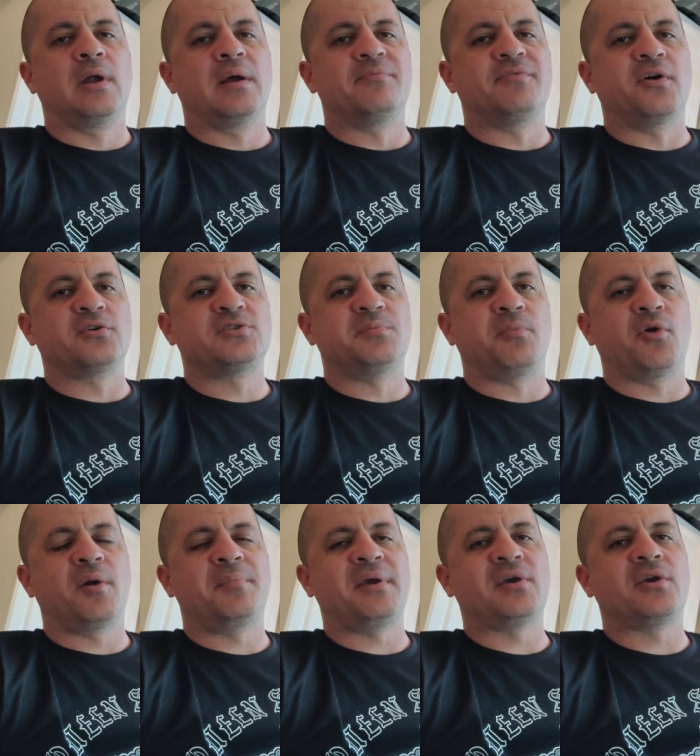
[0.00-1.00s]
What up, folks?
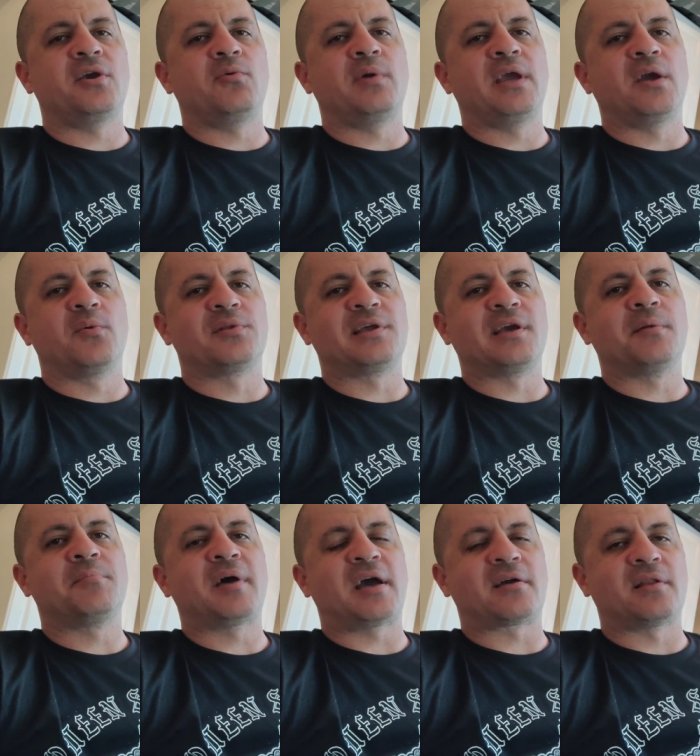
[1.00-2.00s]
boy BQ here with
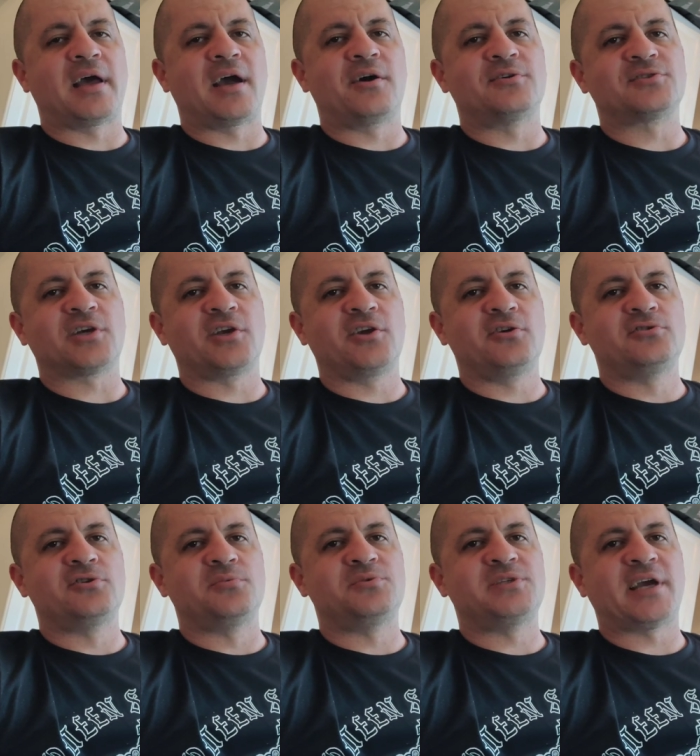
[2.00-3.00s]
the Impact Lounge
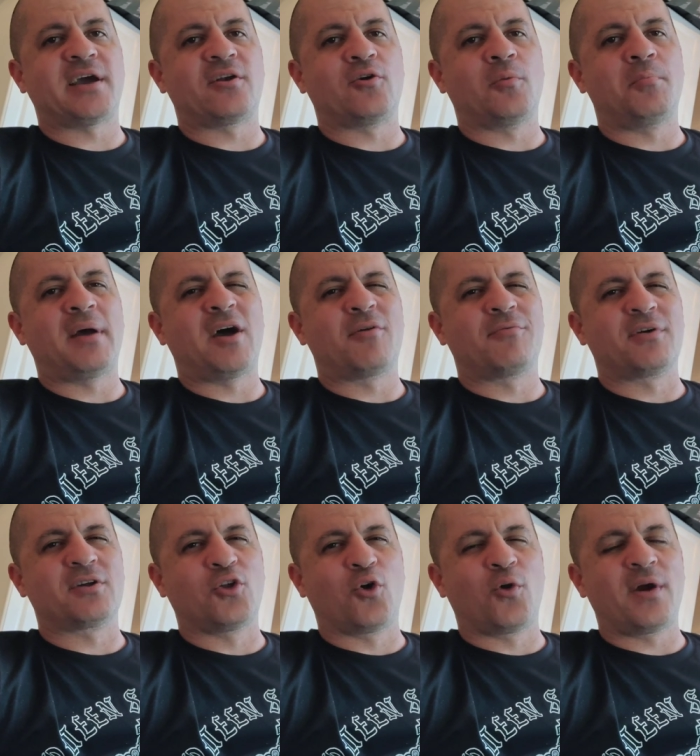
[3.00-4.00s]
YouTube channel, Bound
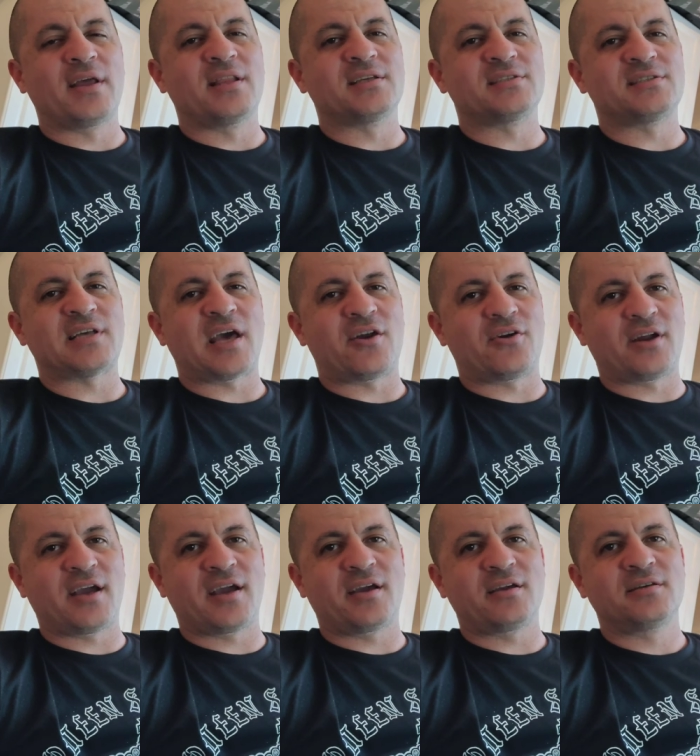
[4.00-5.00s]
for Glory, this
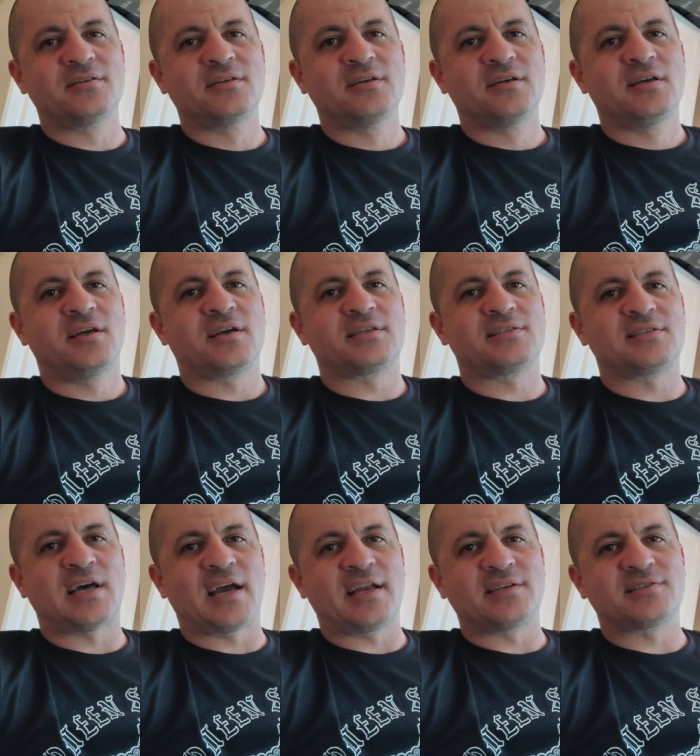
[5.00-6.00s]
Saturday.
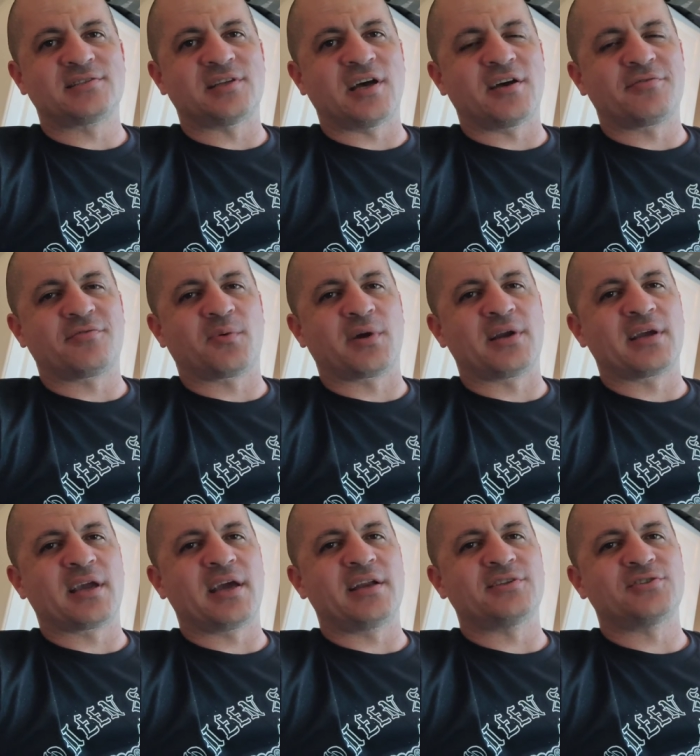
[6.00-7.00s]
Exciting stuff. We're going
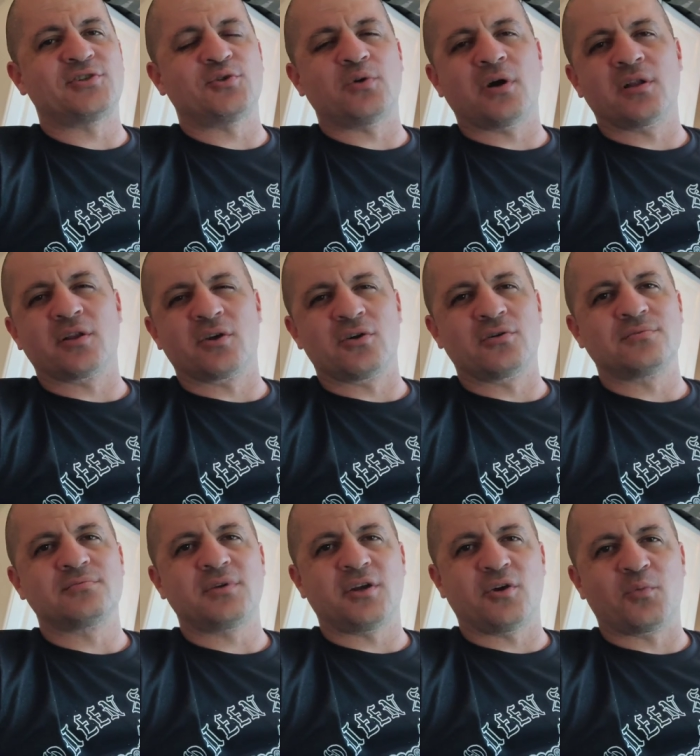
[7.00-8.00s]
to get into a
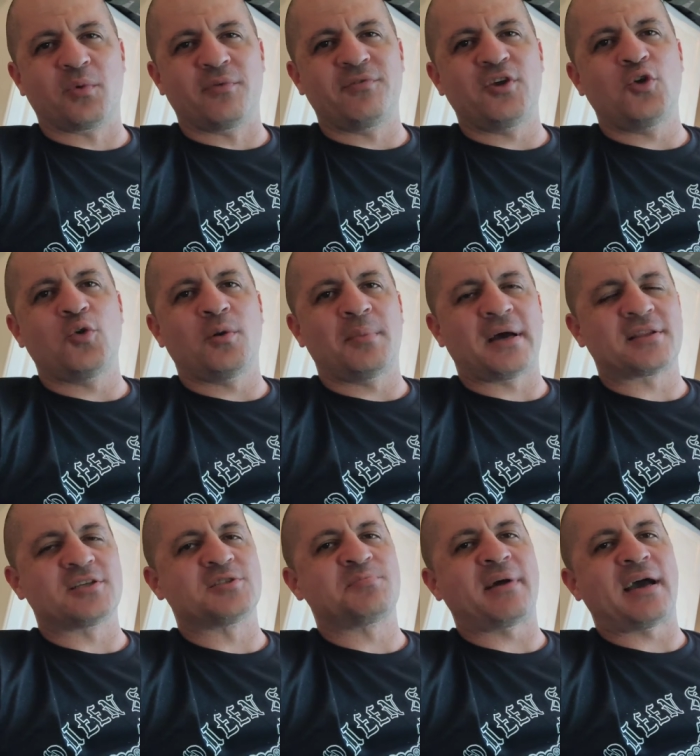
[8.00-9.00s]
little, you know, review
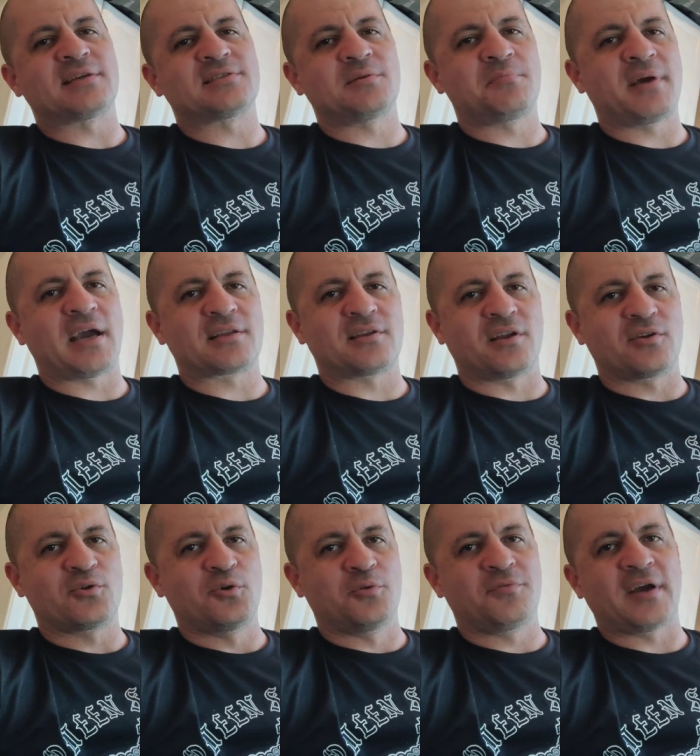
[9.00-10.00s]
about this past Impact on
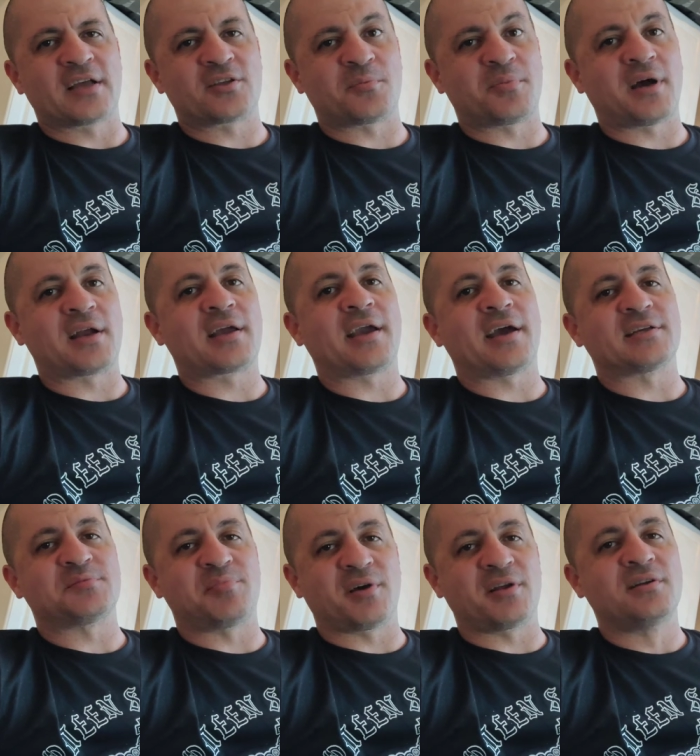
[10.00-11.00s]
the Cool Factor
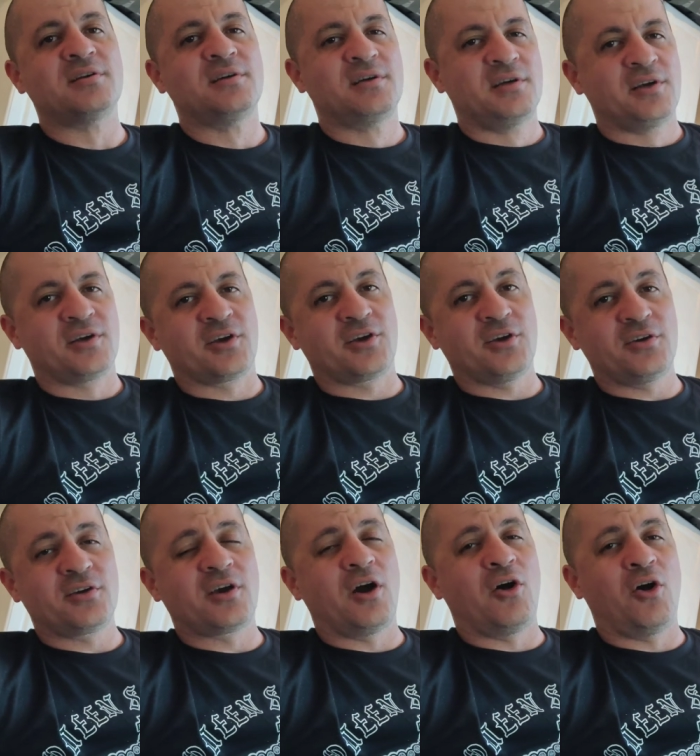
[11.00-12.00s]
podcast, but
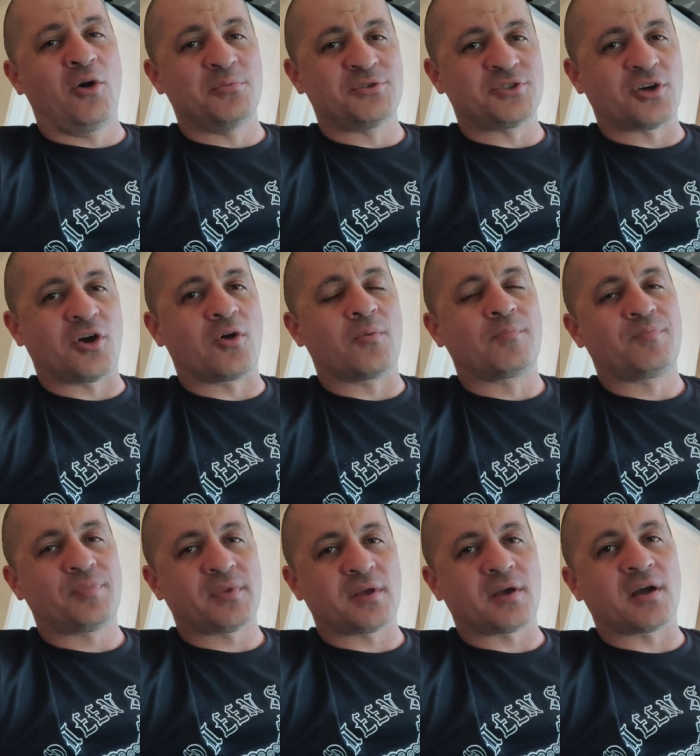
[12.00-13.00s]
good go-home show.
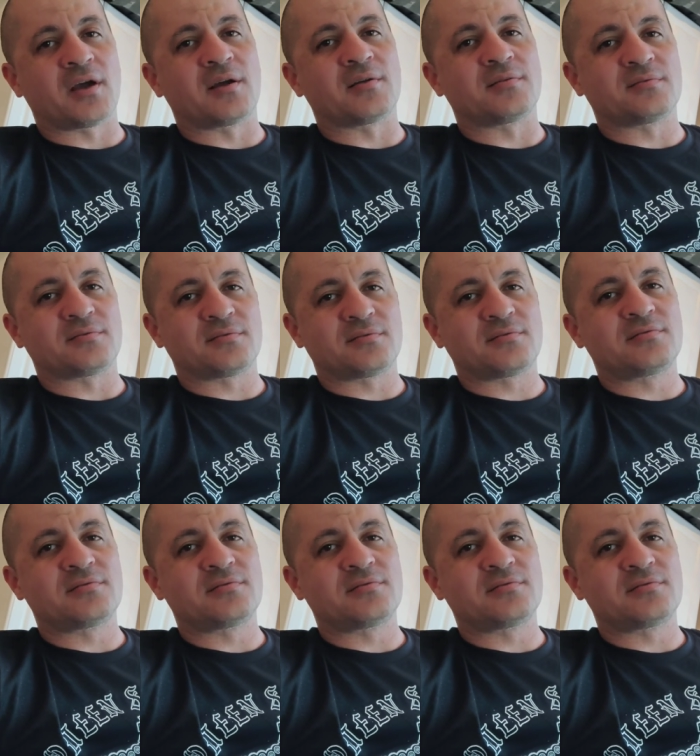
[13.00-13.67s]
Uh,